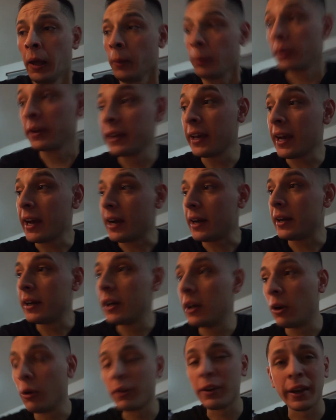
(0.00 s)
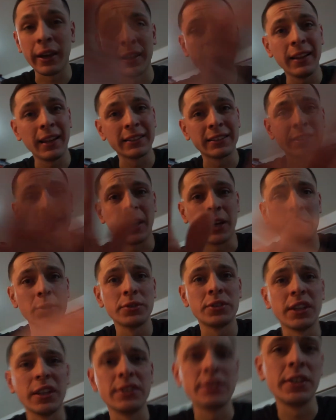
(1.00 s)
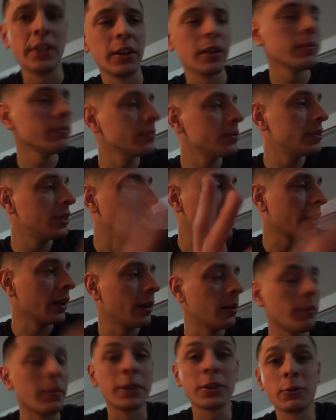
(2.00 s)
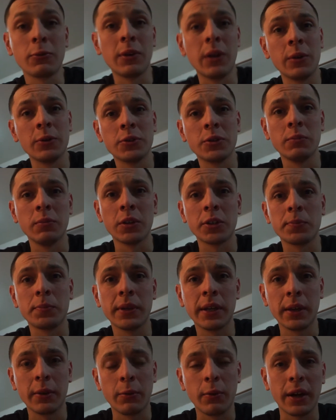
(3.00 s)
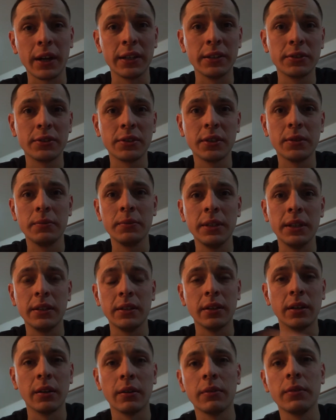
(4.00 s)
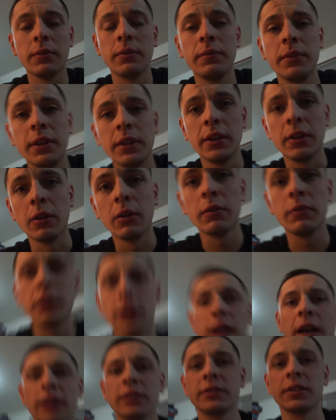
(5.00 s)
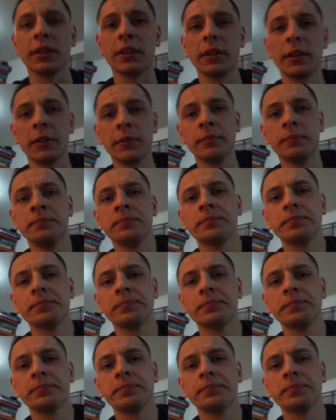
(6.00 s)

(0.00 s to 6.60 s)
But yeah, okay, like the title says here, I'm not gonna mess around too much, but get right into the meat of the video, the content here.